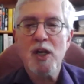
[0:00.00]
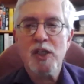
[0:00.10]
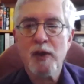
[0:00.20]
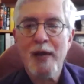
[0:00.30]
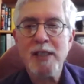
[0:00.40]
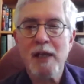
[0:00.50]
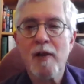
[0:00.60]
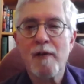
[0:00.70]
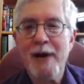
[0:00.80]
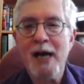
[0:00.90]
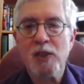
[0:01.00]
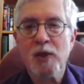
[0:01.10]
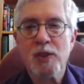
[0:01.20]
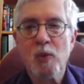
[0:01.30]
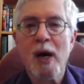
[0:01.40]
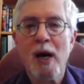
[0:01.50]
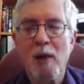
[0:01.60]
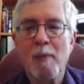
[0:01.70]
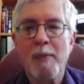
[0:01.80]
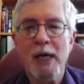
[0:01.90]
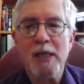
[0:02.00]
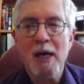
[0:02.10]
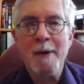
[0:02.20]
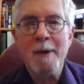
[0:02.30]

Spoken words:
So that's another factor as well. But